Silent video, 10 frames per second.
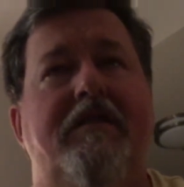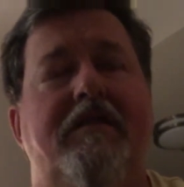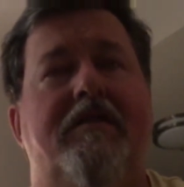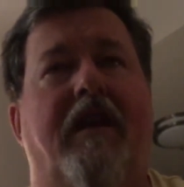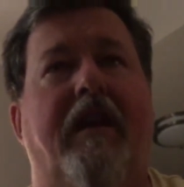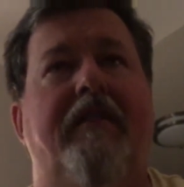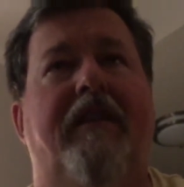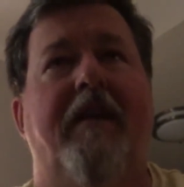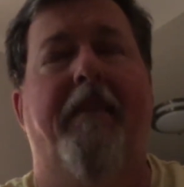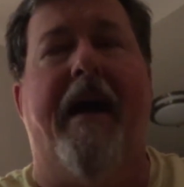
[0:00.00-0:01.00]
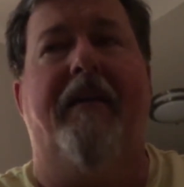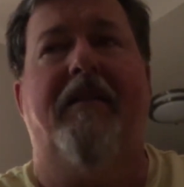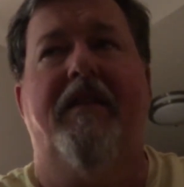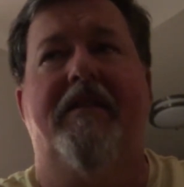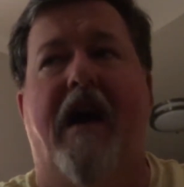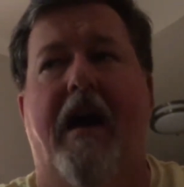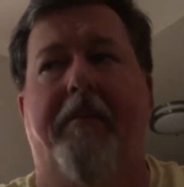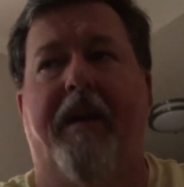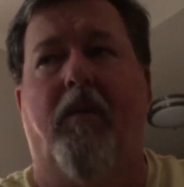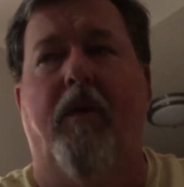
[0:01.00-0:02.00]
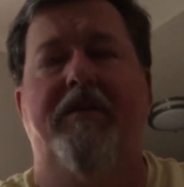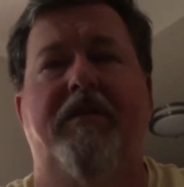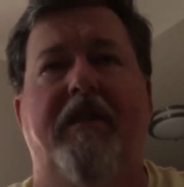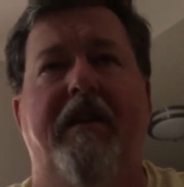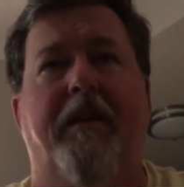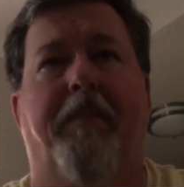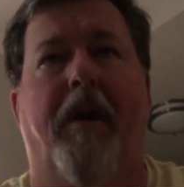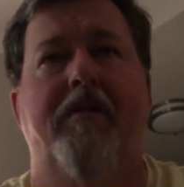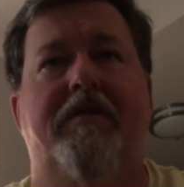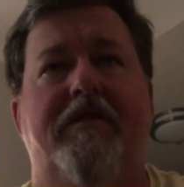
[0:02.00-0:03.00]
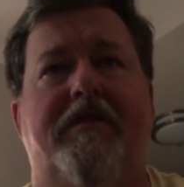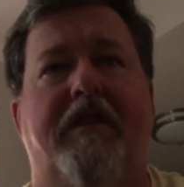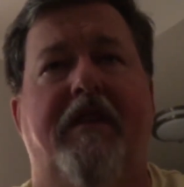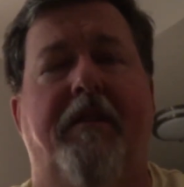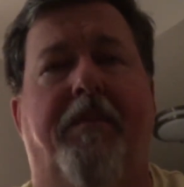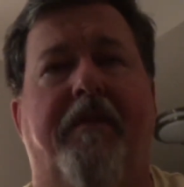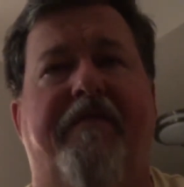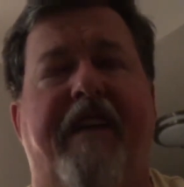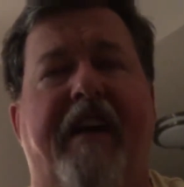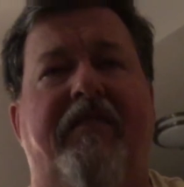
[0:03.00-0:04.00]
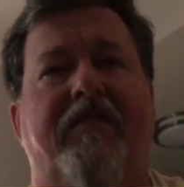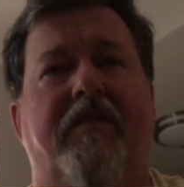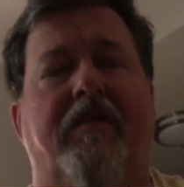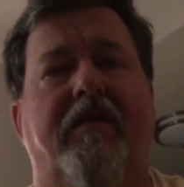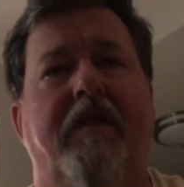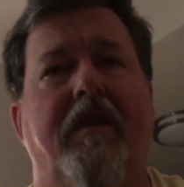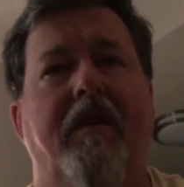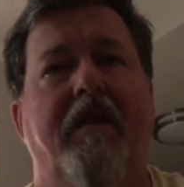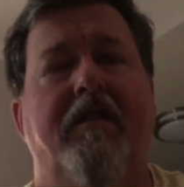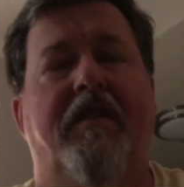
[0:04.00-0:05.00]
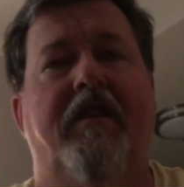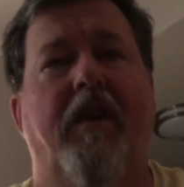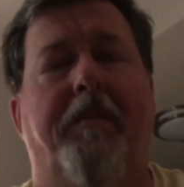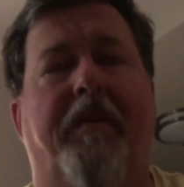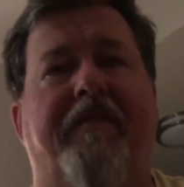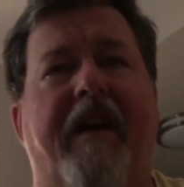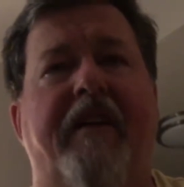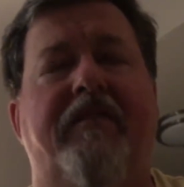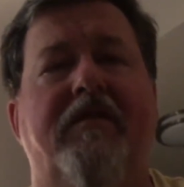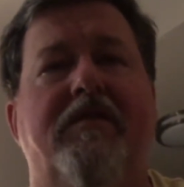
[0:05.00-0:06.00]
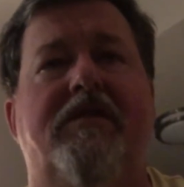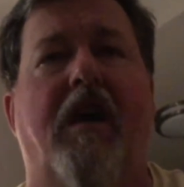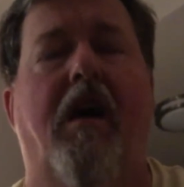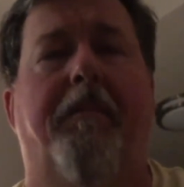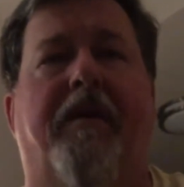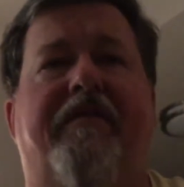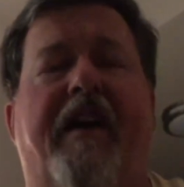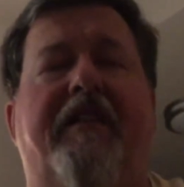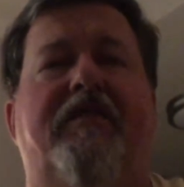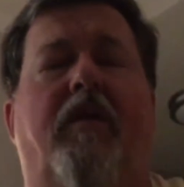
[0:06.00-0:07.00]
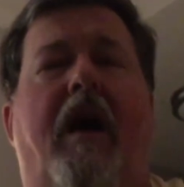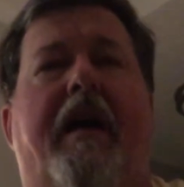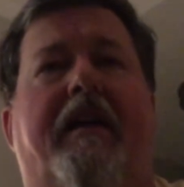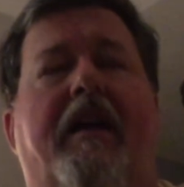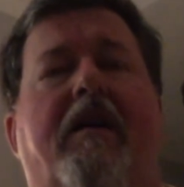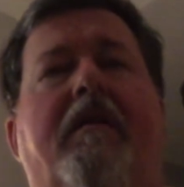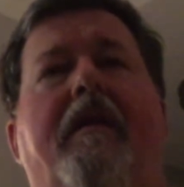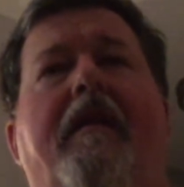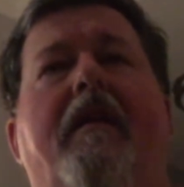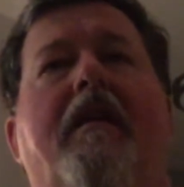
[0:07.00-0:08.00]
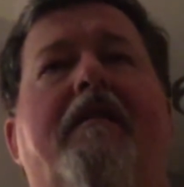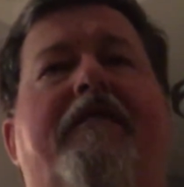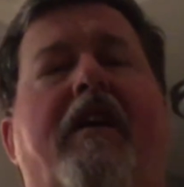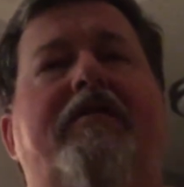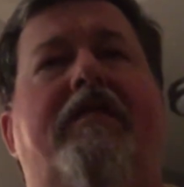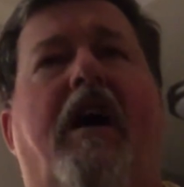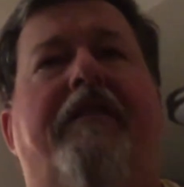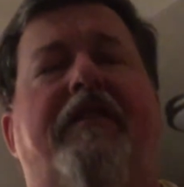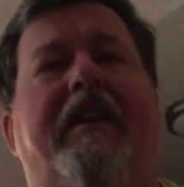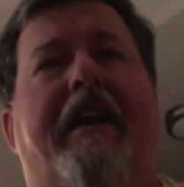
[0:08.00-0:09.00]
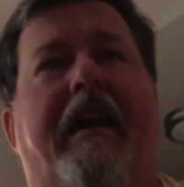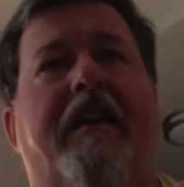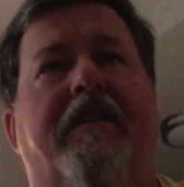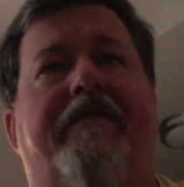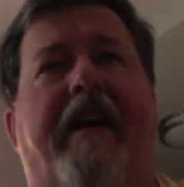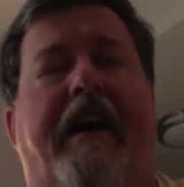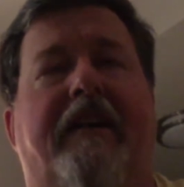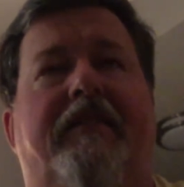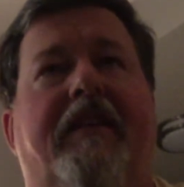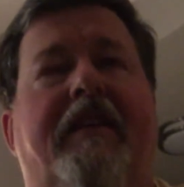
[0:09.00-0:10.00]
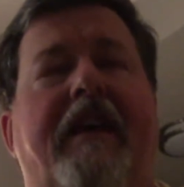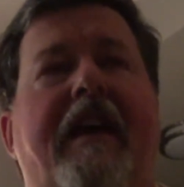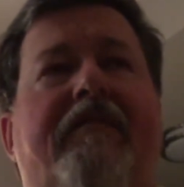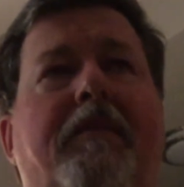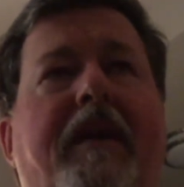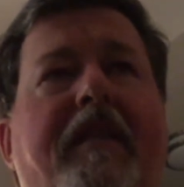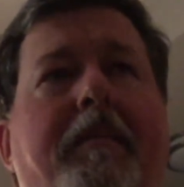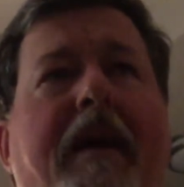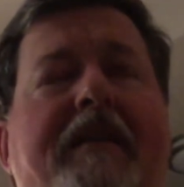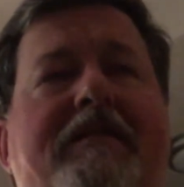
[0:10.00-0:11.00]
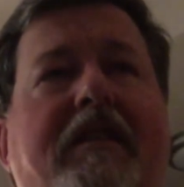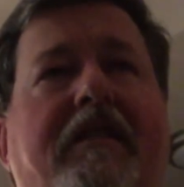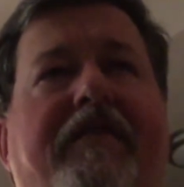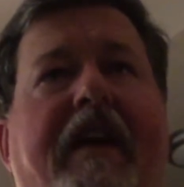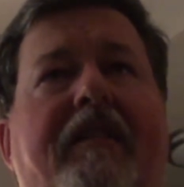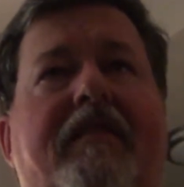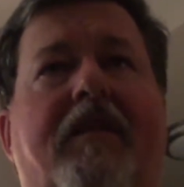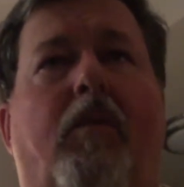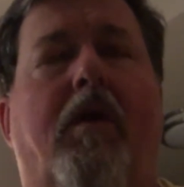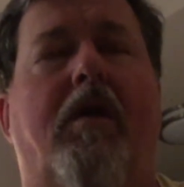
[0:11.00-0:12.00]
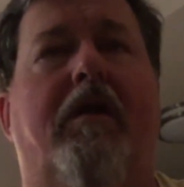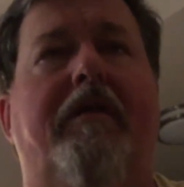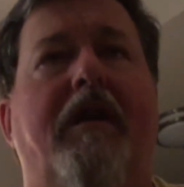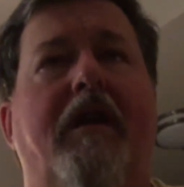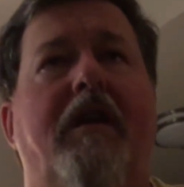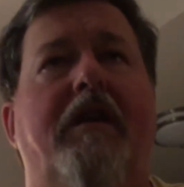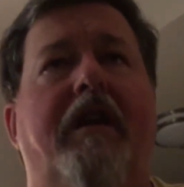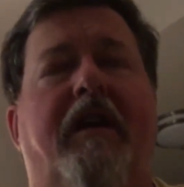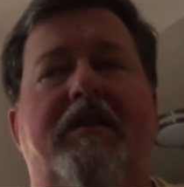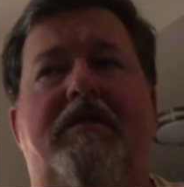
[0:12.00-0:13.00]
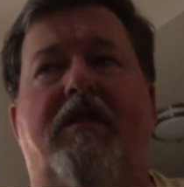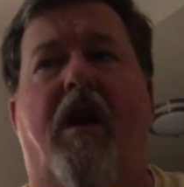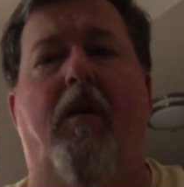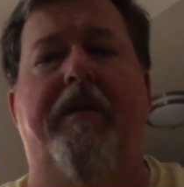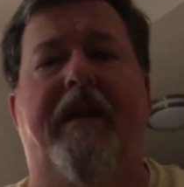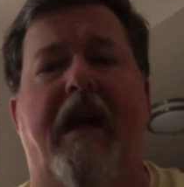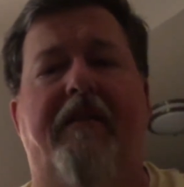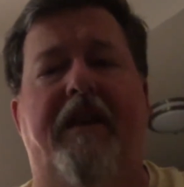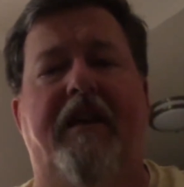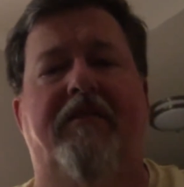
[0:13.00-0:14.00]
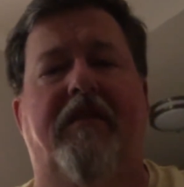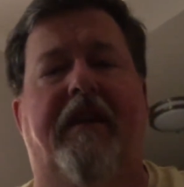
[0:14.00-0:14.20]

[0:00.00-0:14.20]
So let's get back to the topic. What you need to purchase to do a professional song, professional audio. First off, you need an interface. It doesn't have to be the best interface in the world. You could start with kind of an entry